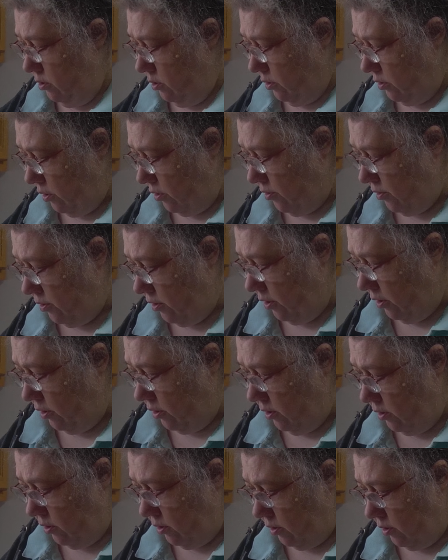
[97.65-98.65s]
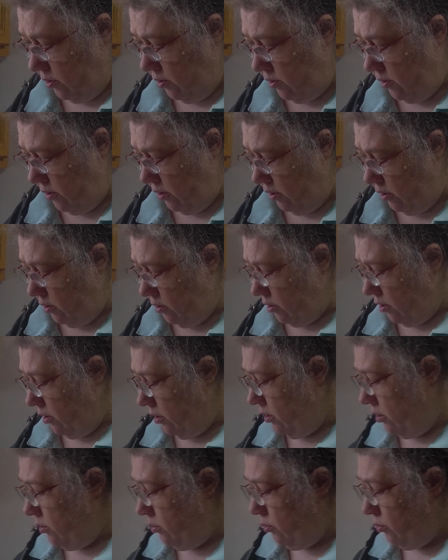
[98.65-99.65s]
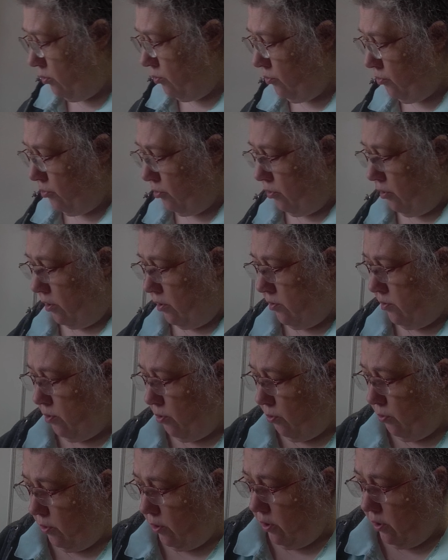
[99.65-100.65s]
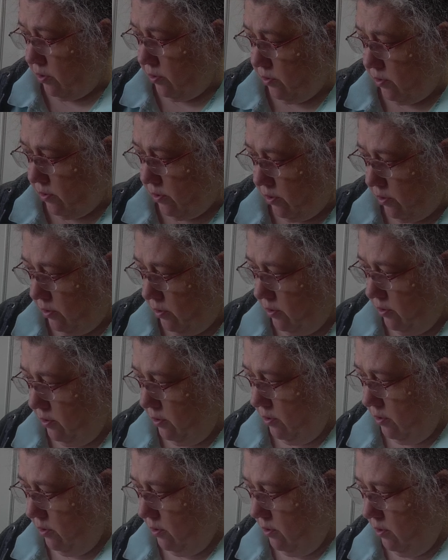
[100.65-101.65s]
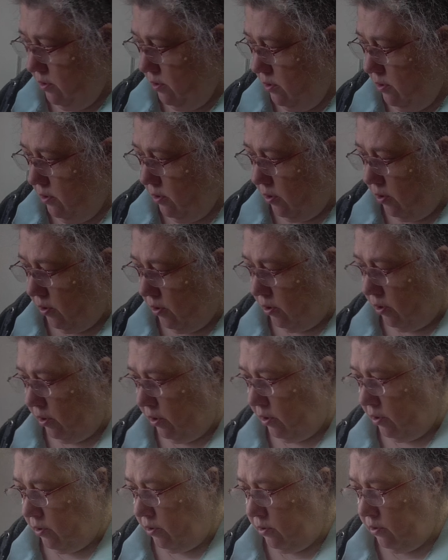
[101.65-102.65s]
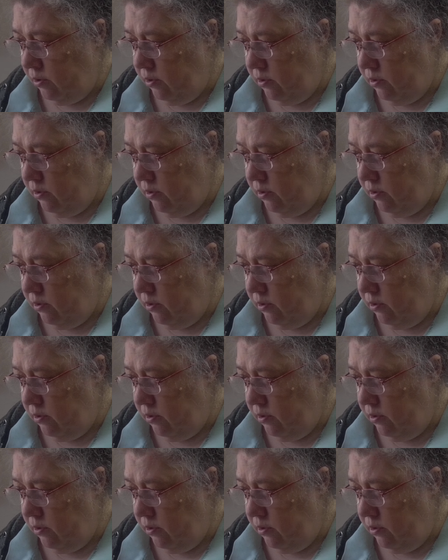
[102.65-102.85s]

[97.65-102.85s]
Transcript: the sink, and then use your SOS on there.